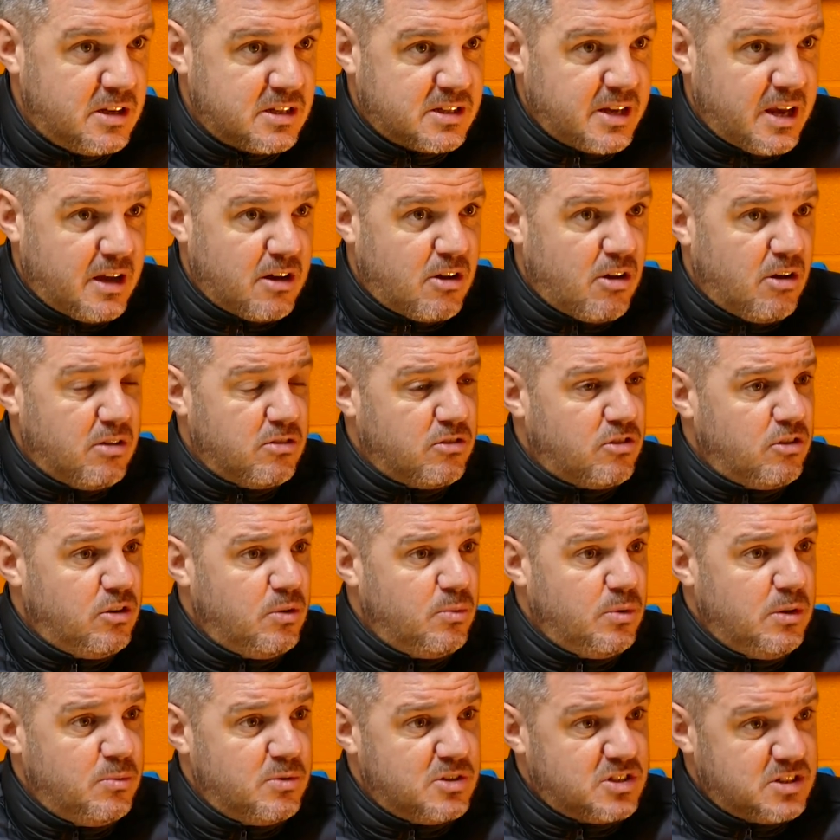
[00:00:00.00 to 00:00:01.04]
is getting
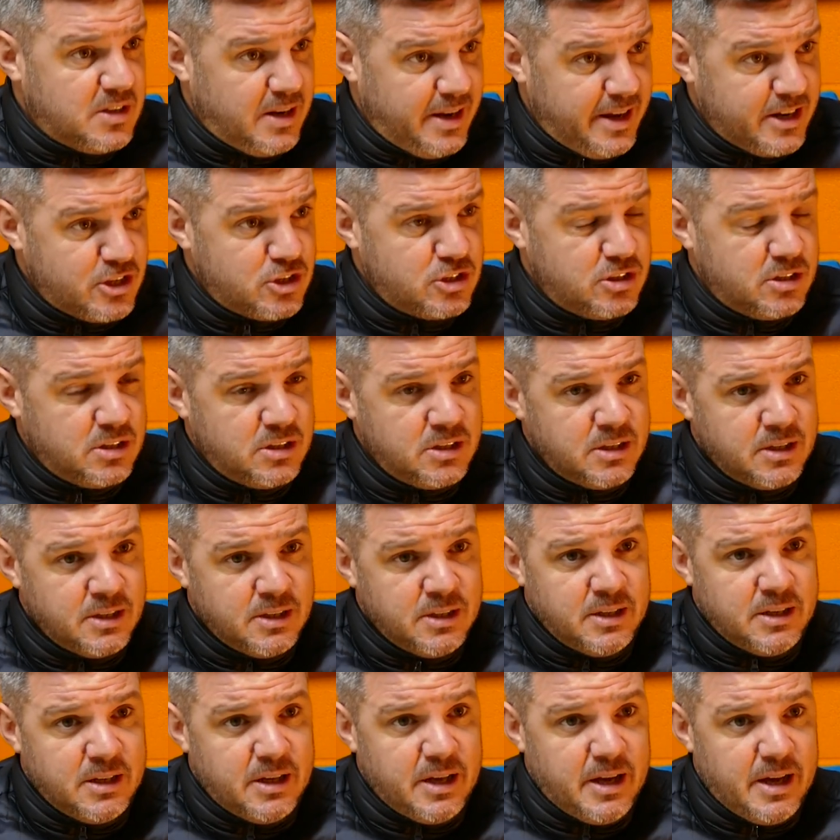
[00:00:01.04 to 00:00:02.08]
continuity with selection
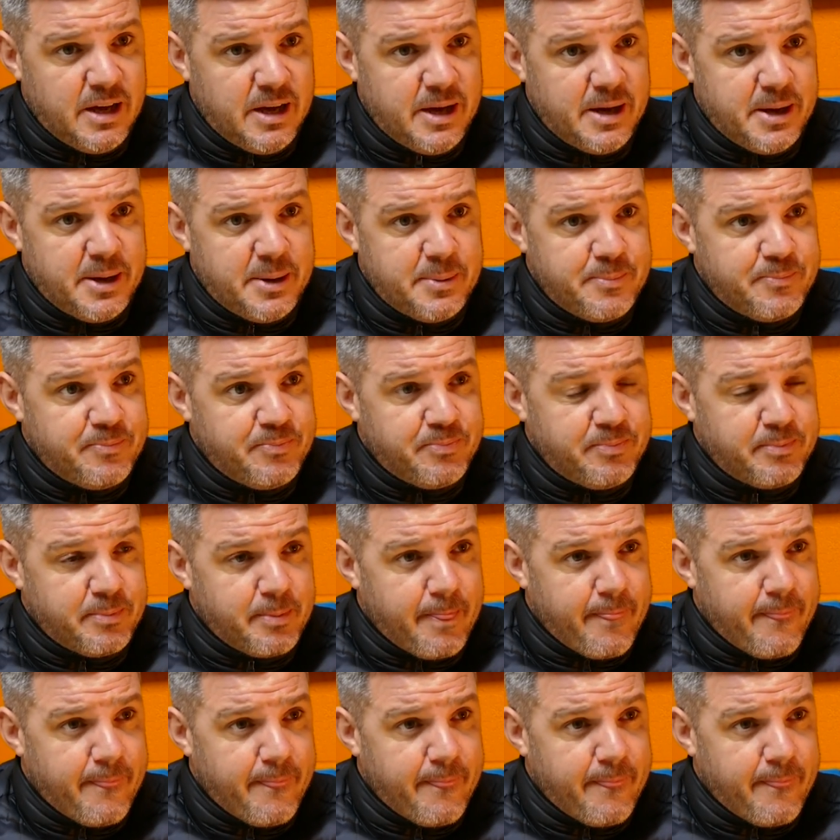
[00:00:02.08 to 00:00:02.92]
and